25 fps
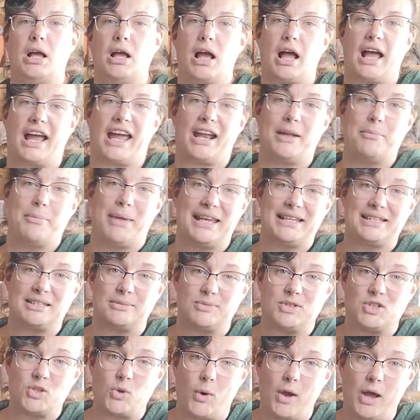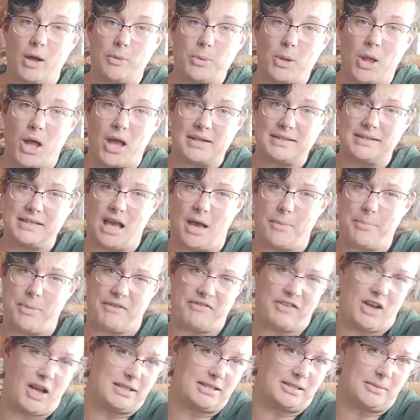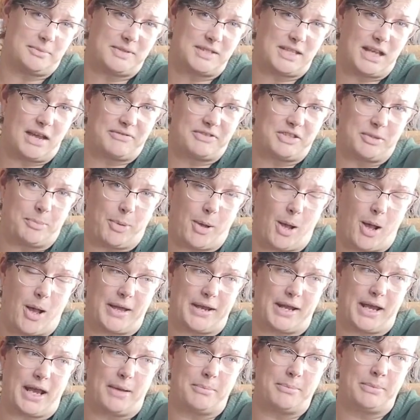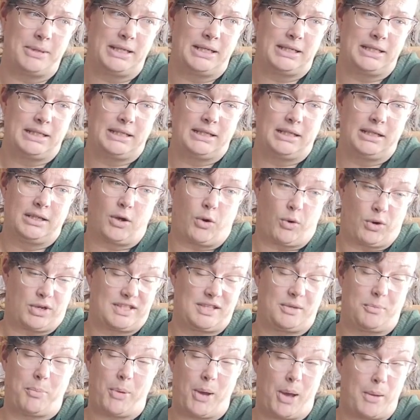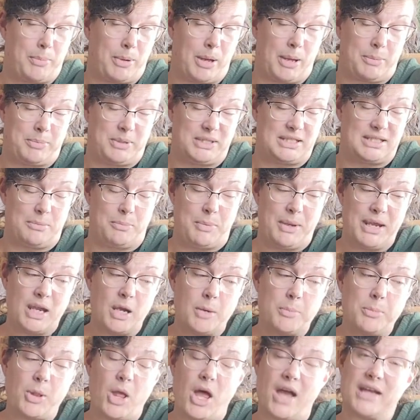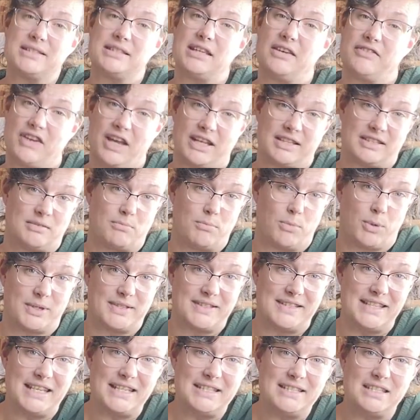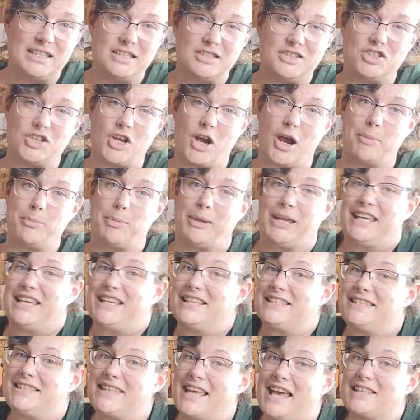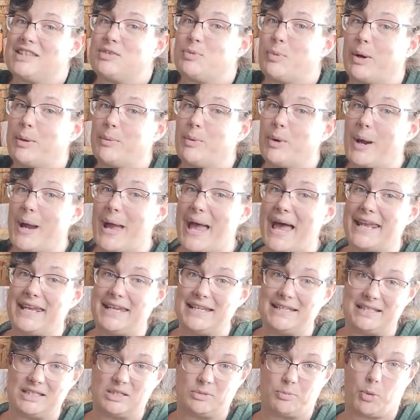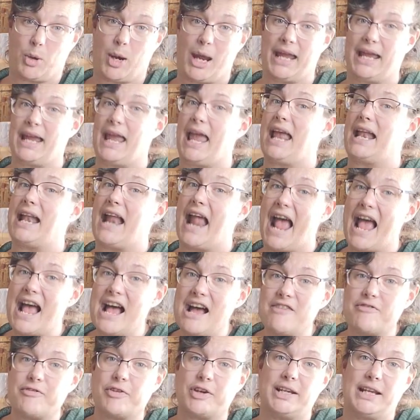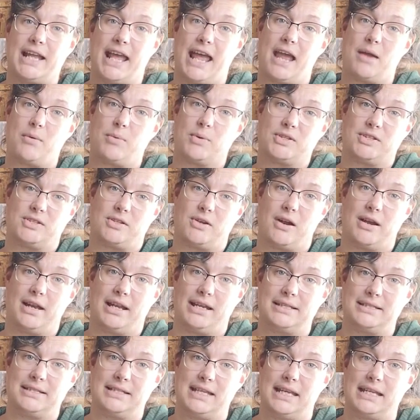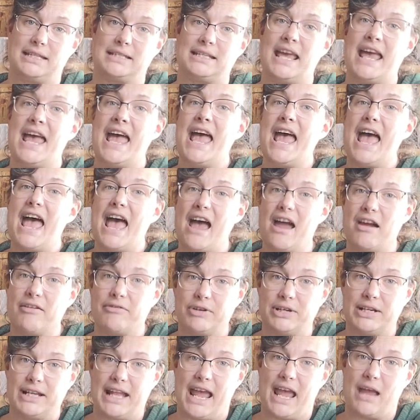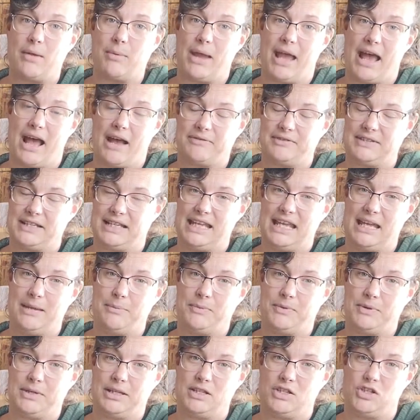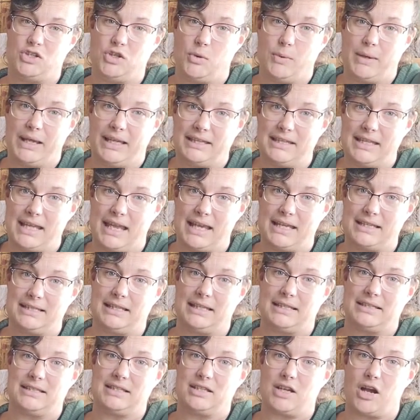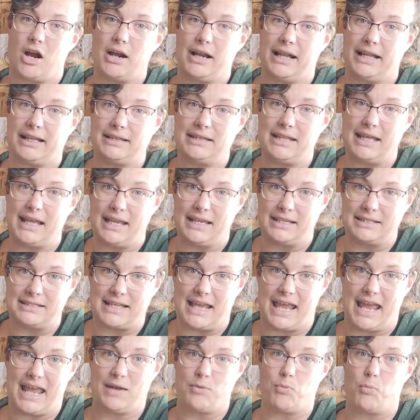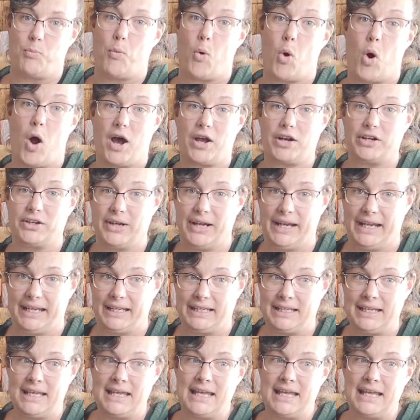got to make some soil blocks up. I've got some stuff to pot up or to bump up into bigger blocks. I've got some more seeds to start because that's where we're at. It's spring, and every day we're starting seeds. Every day we have to keep doing things and starting things and watering,